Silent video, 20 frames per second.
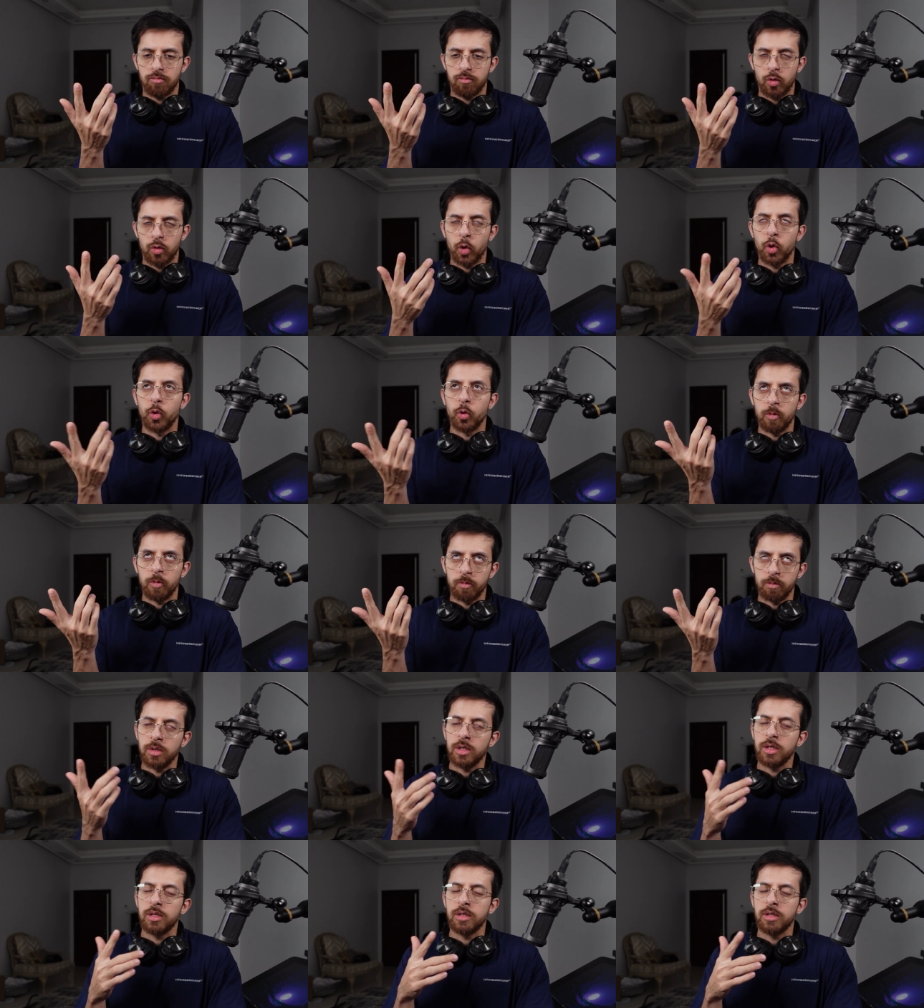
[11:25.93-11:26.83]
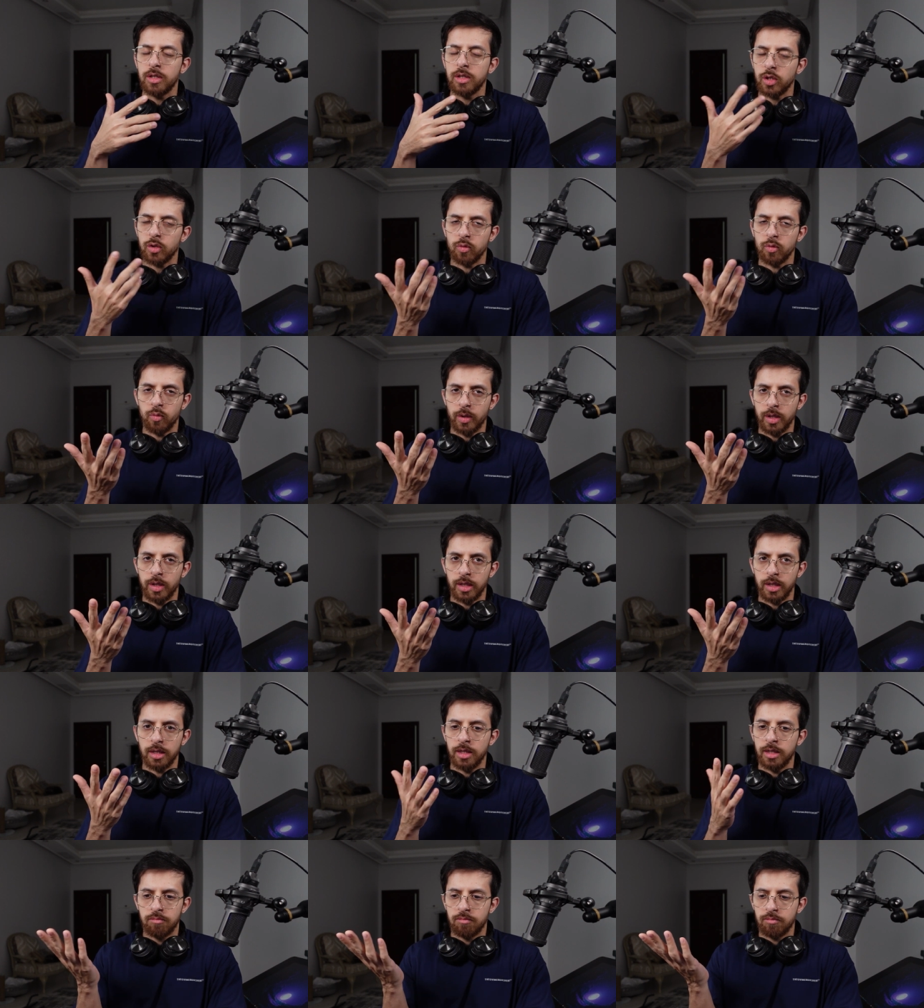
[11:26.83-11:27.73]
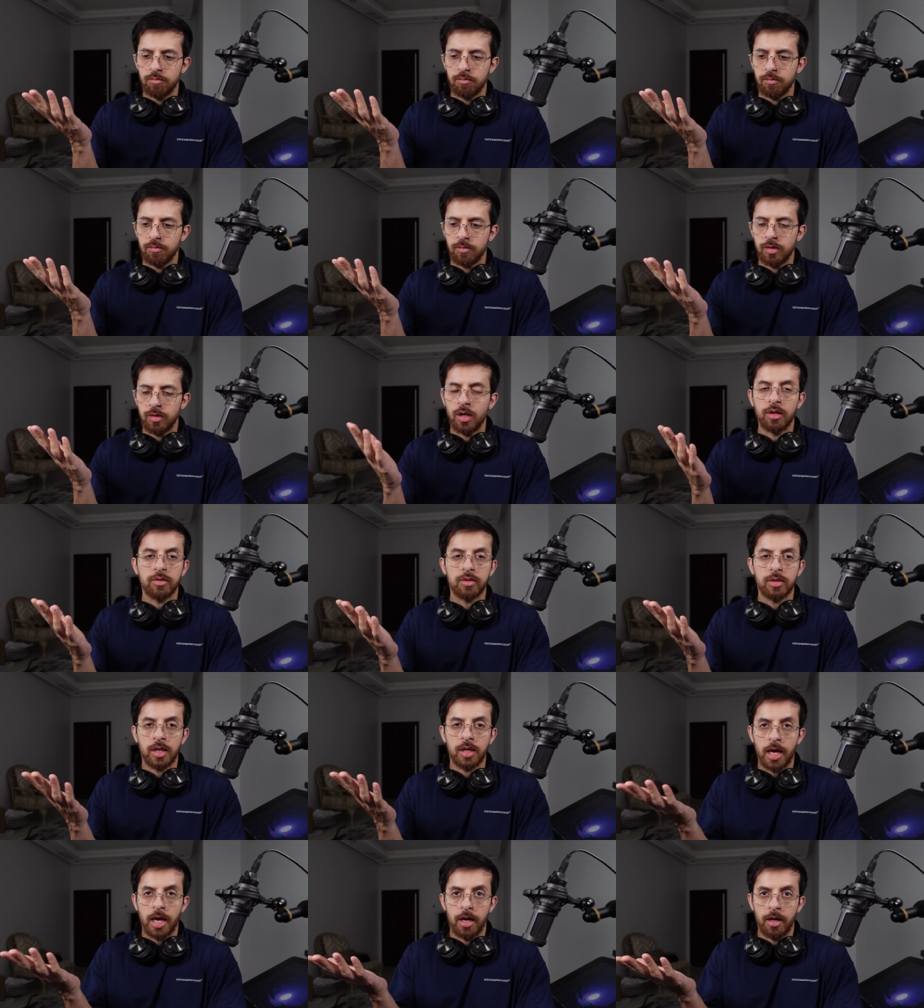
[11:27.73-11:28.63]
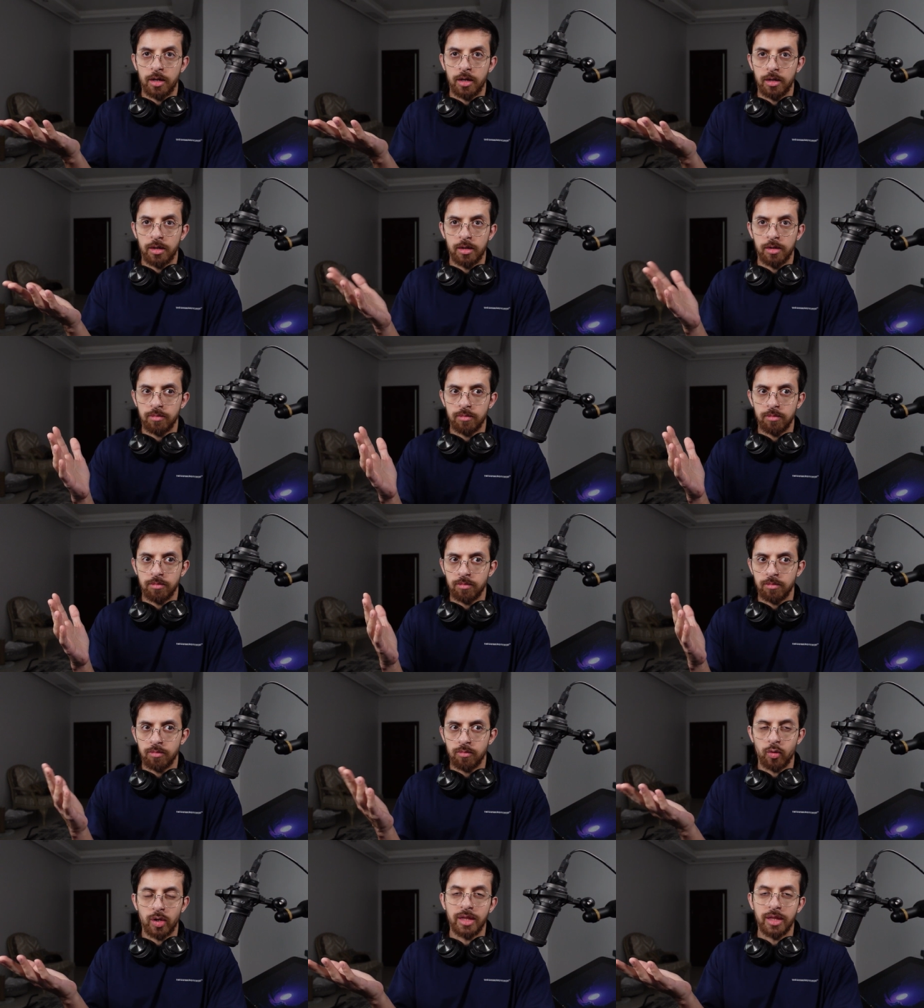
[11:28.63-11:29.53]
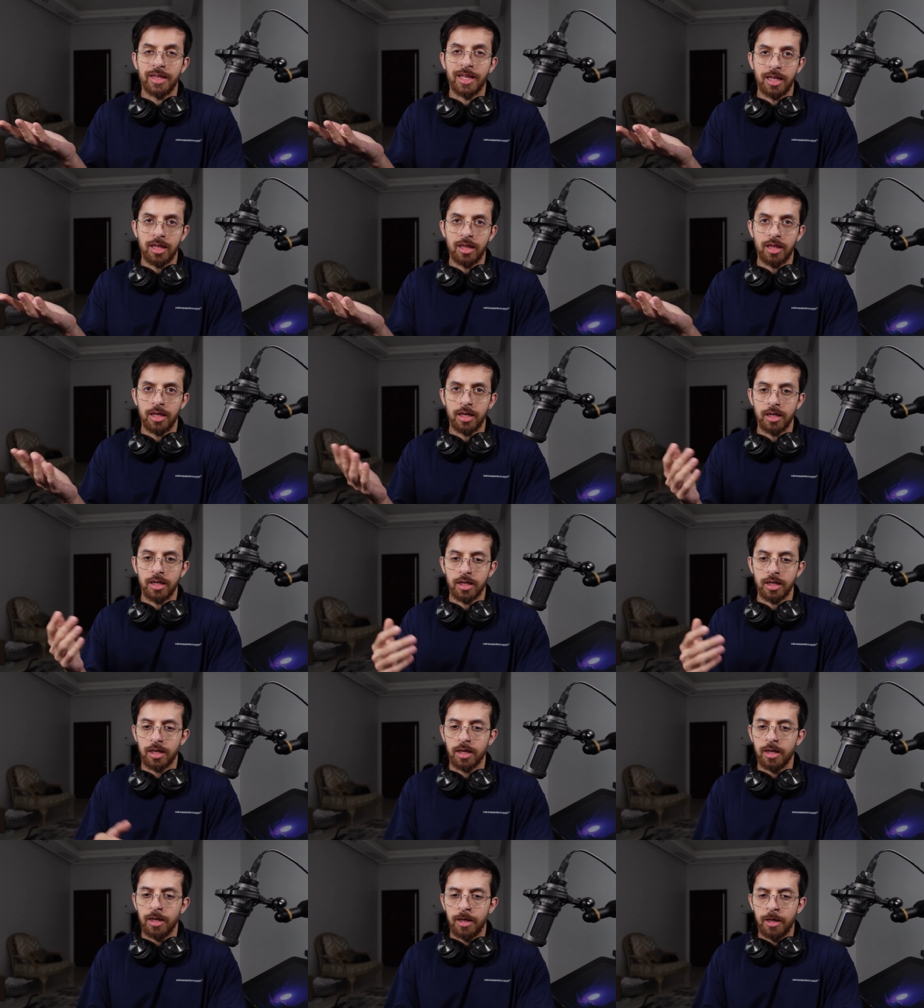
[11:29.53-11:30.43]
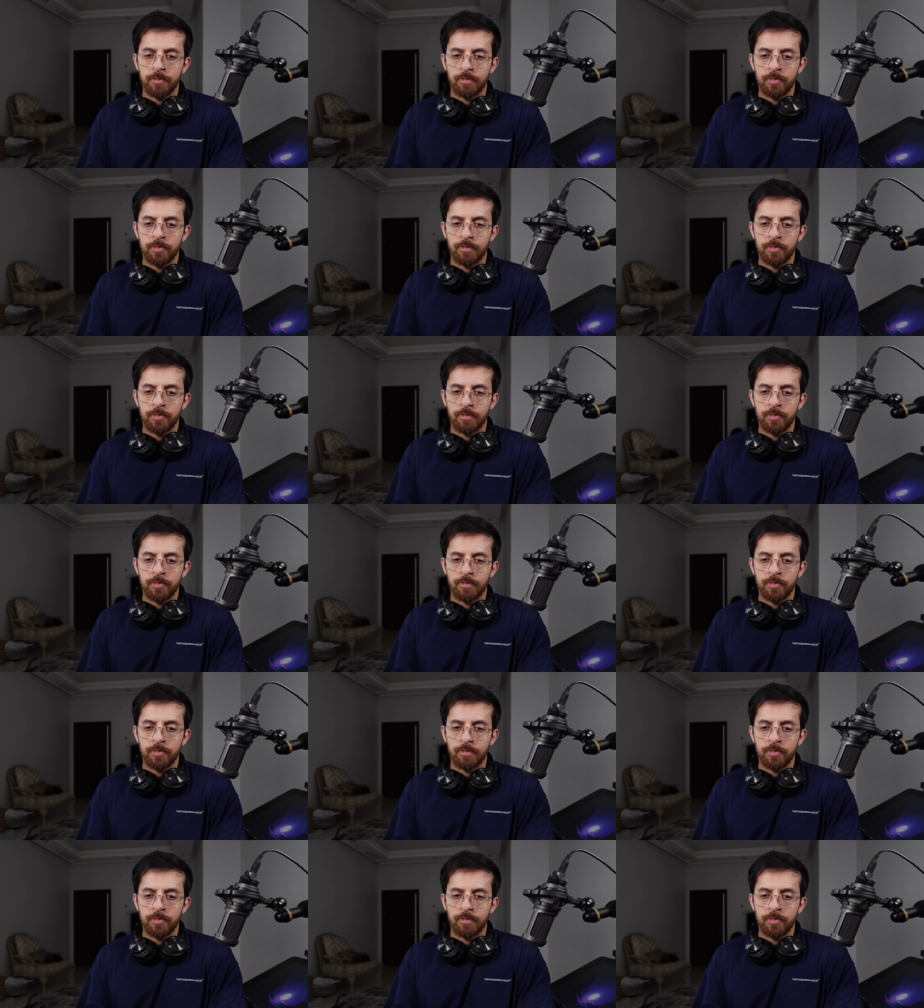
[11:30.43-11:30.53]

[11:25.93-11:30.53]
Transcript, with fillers: whom you will not care what they think,